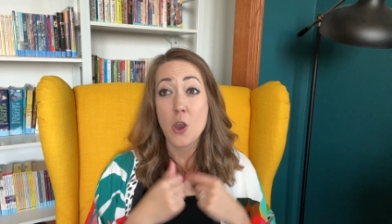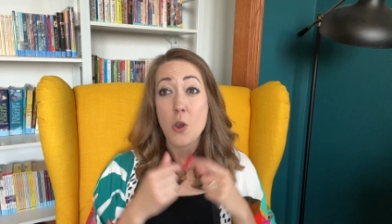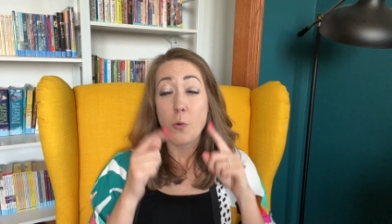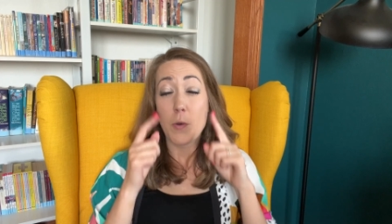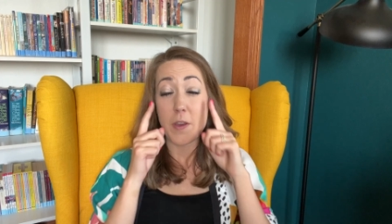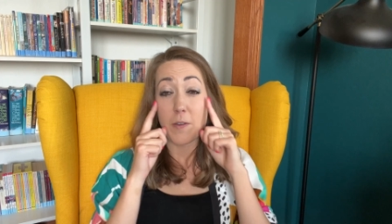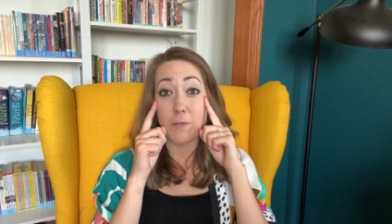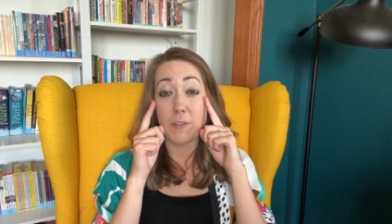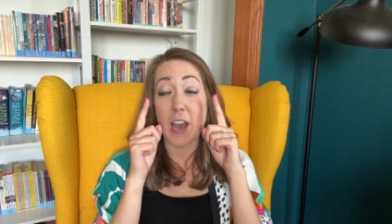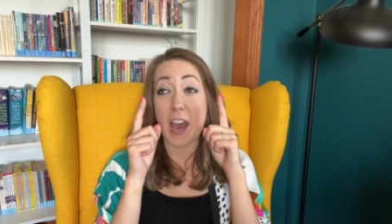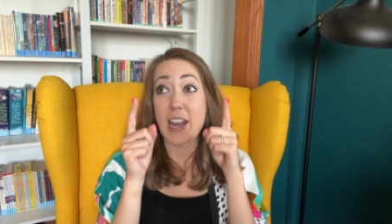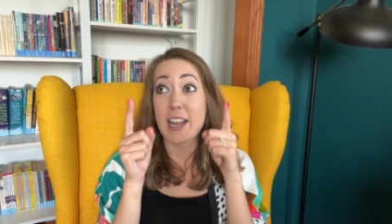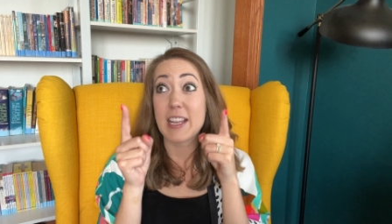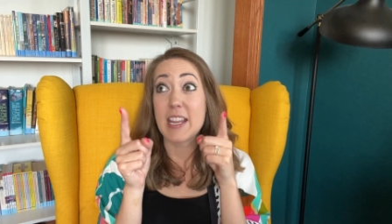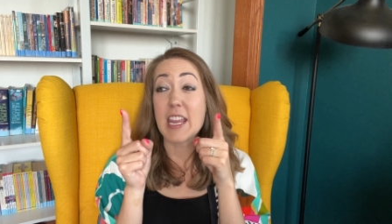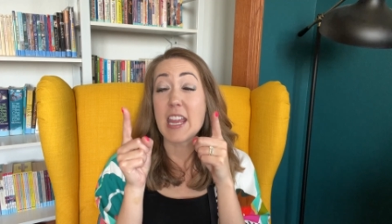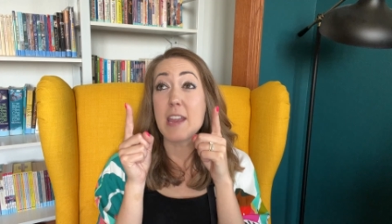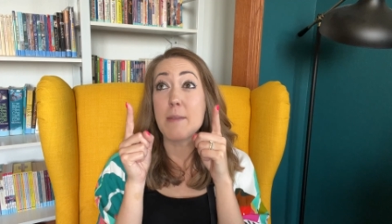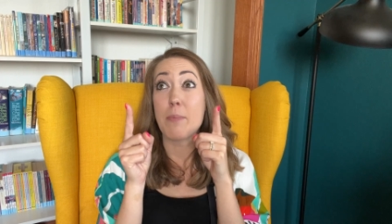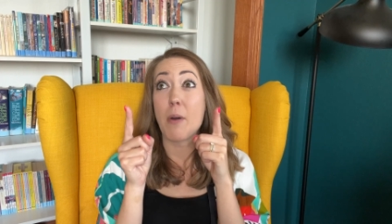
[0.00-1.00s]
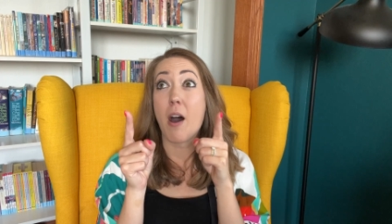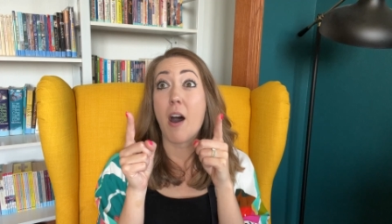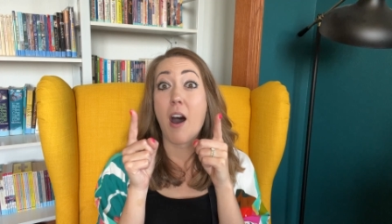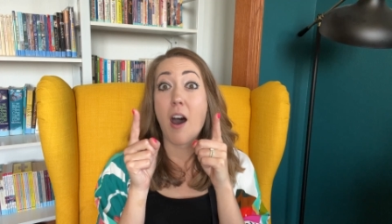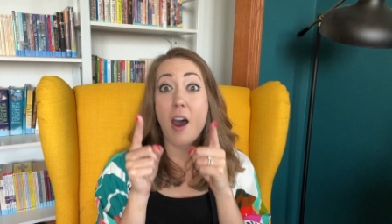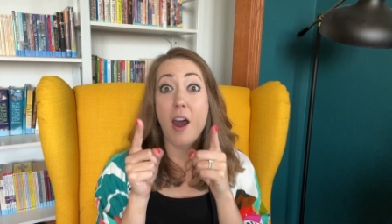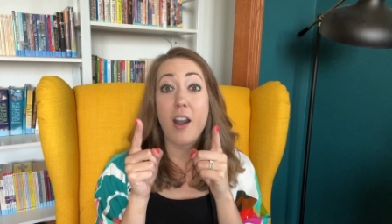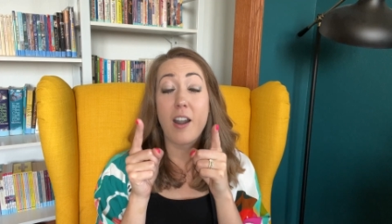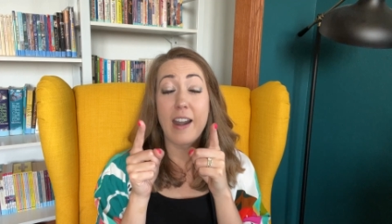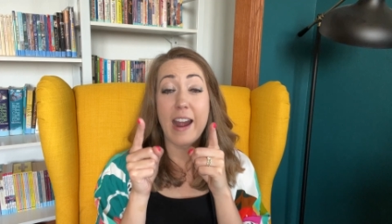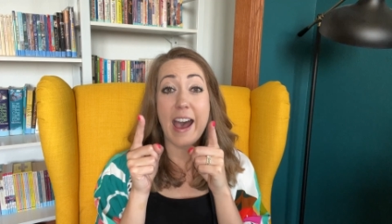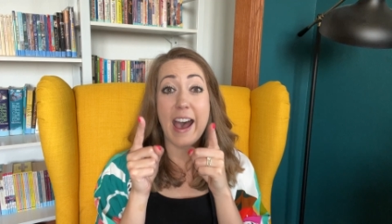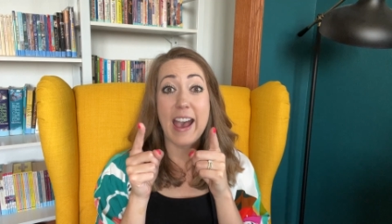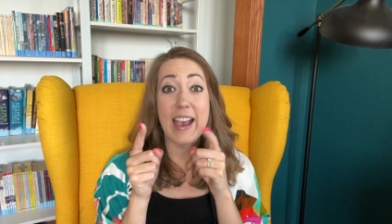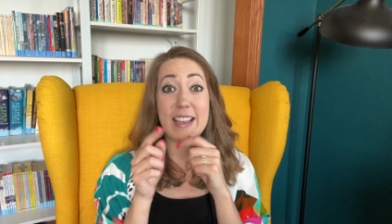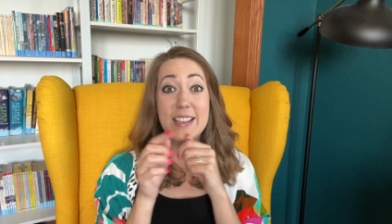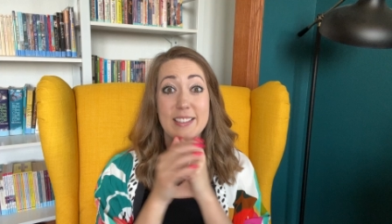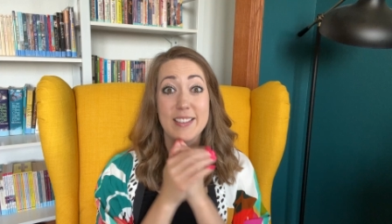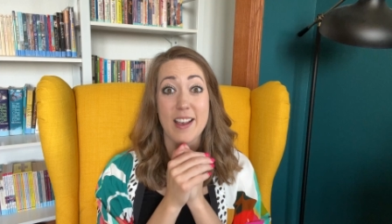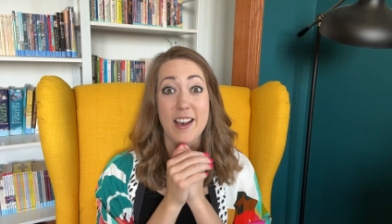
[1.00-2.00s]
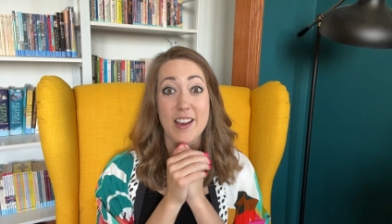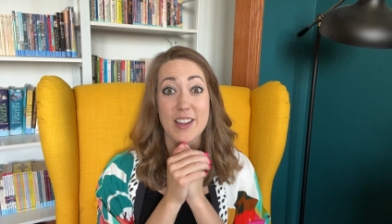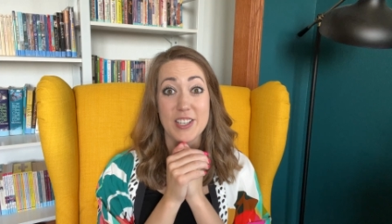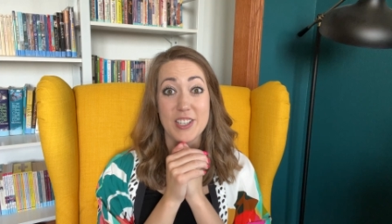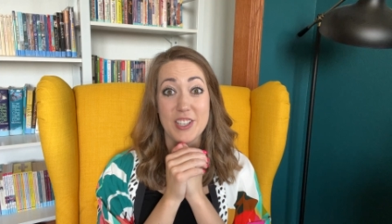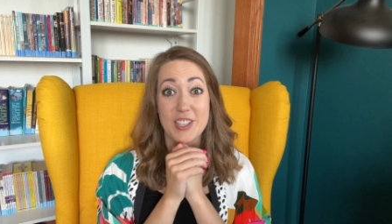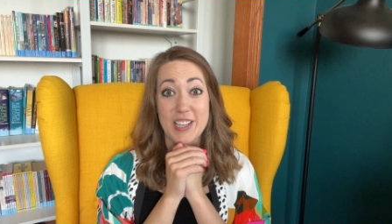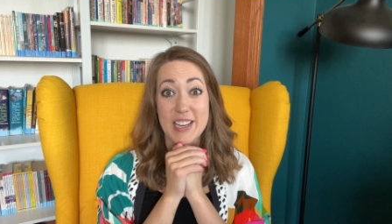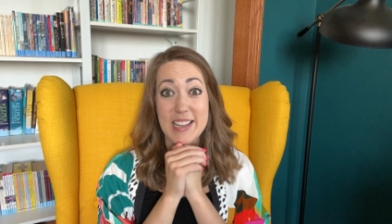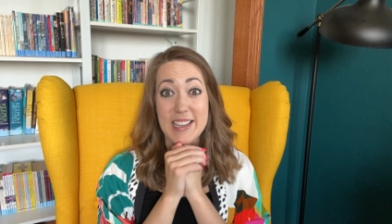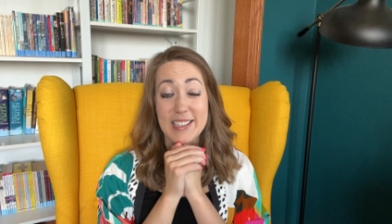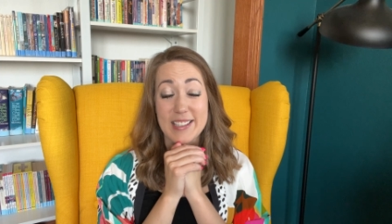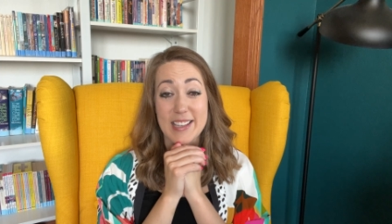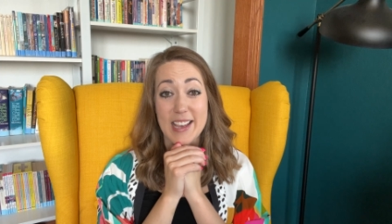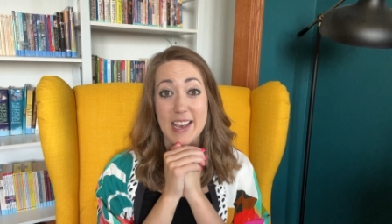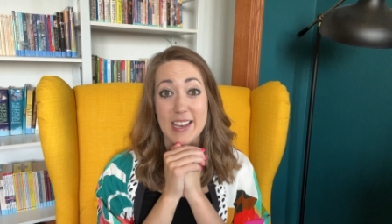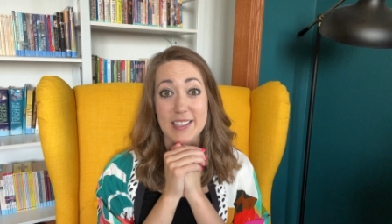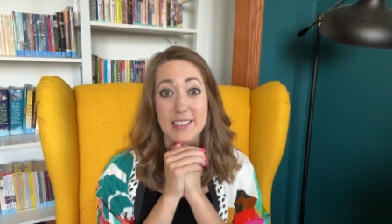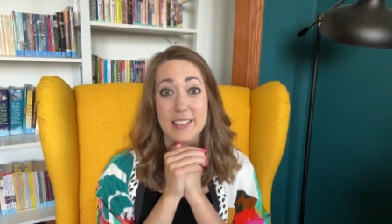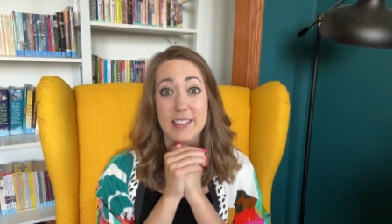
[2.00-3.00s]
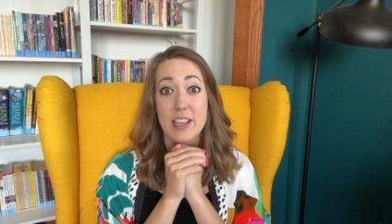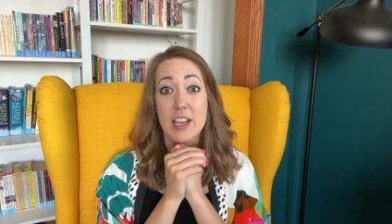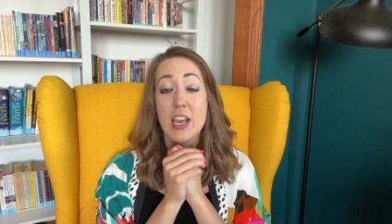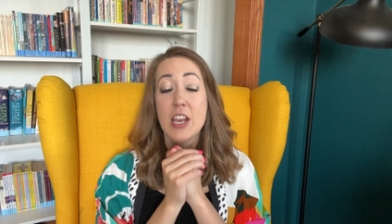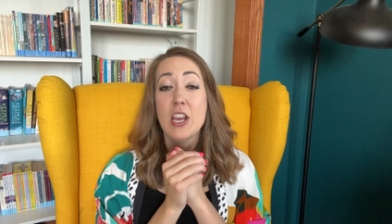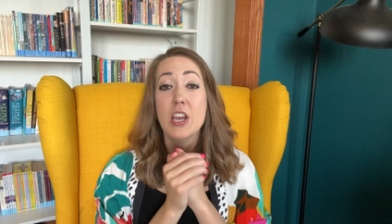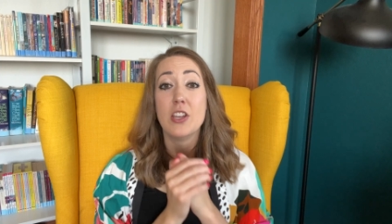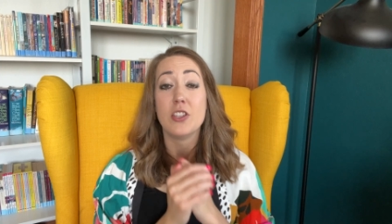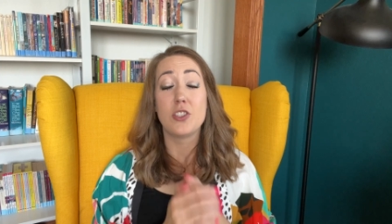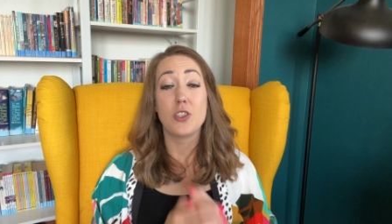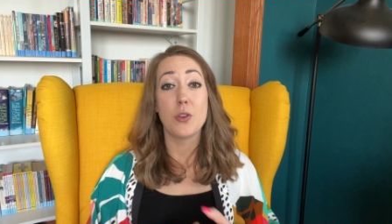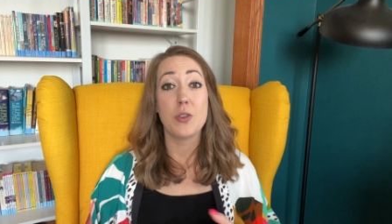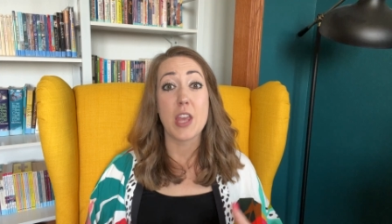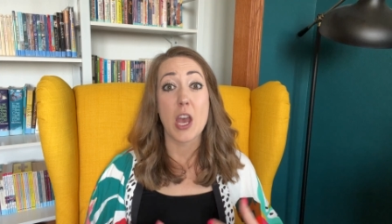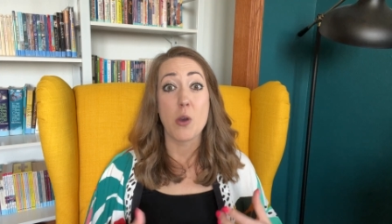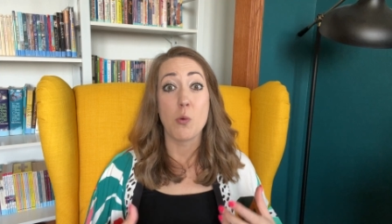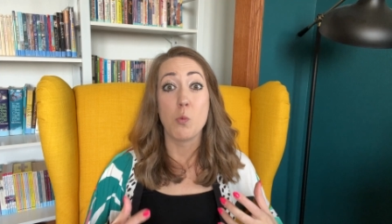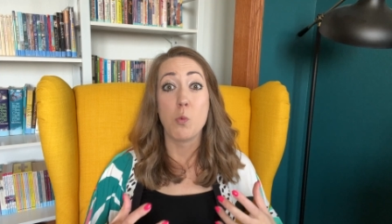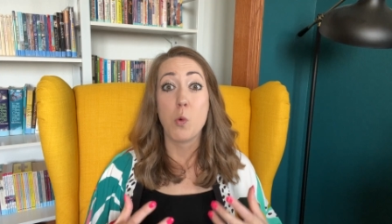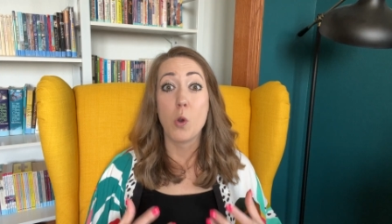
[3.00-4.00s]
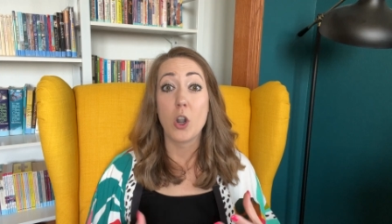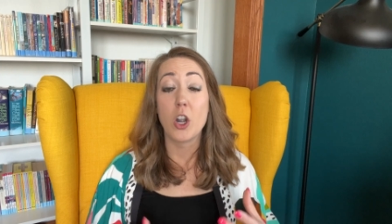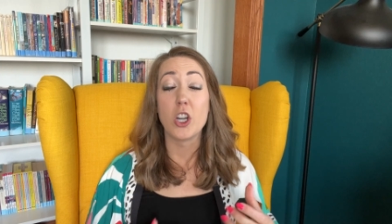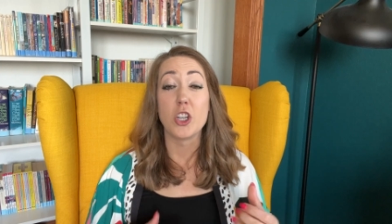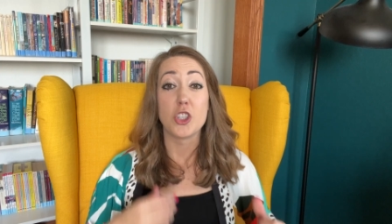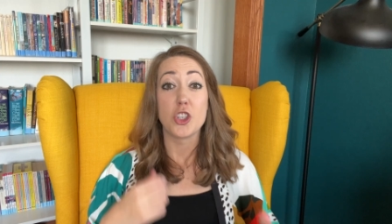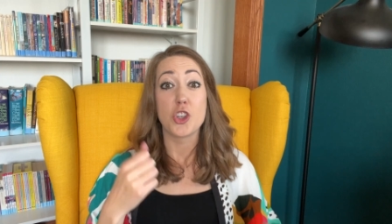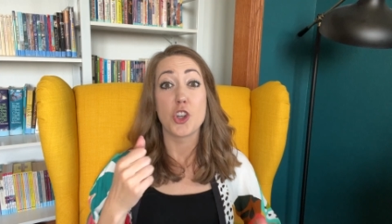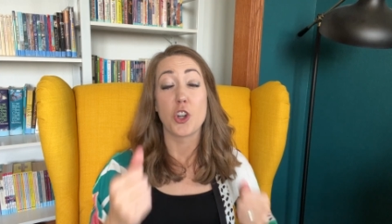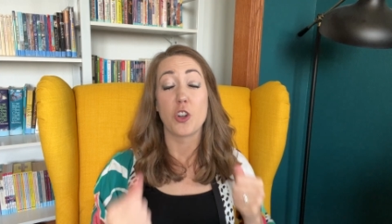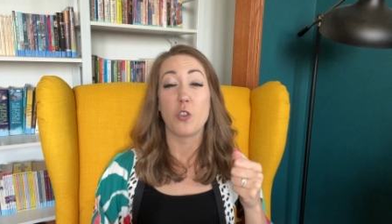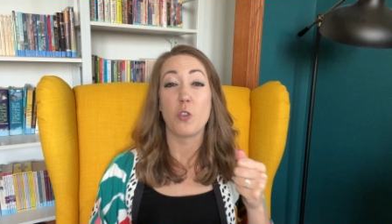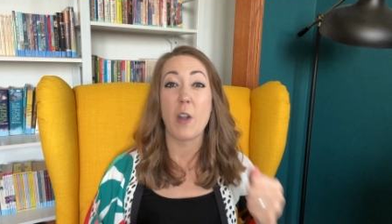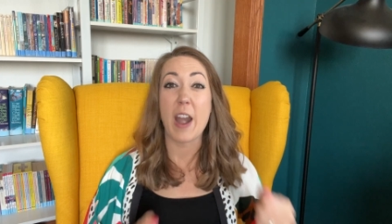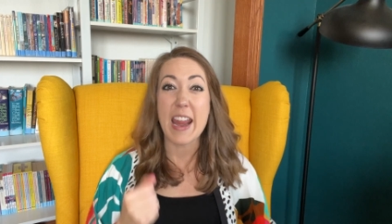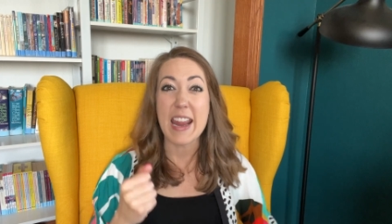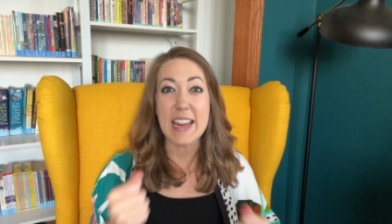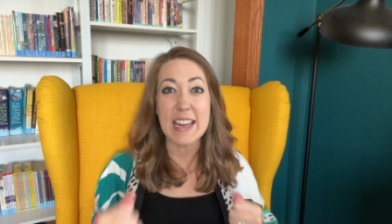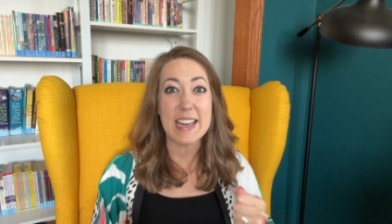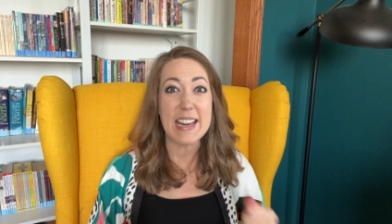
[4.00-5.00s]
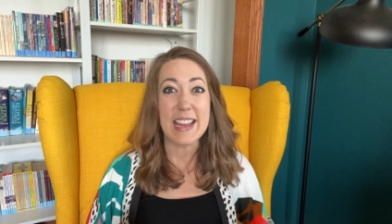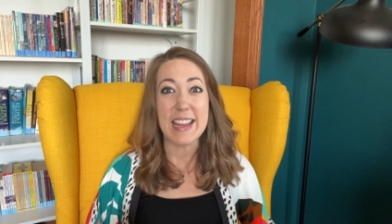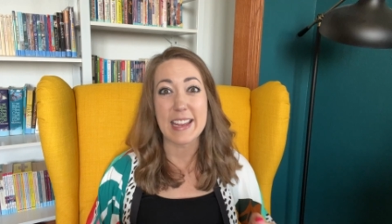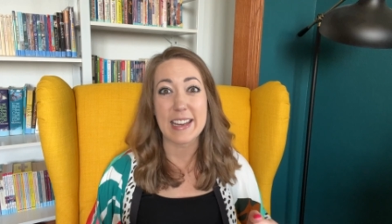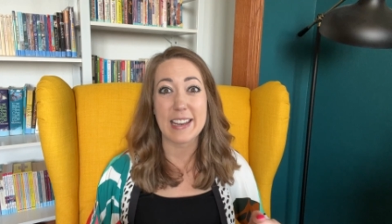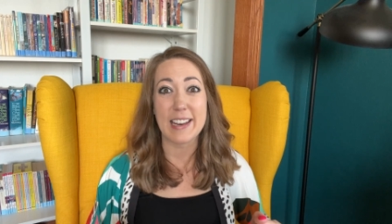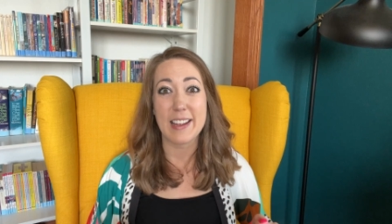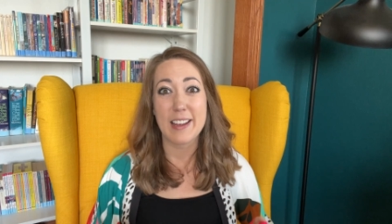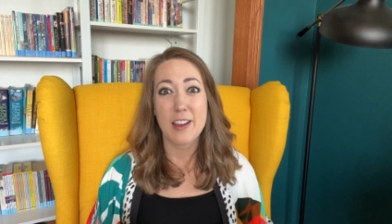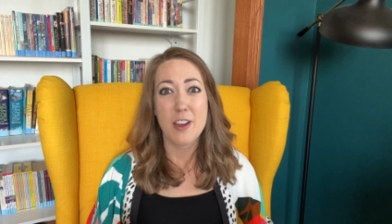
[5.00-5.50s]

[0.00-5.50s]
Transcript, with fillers: We've got to keep our eyes on Jesus so that we're training.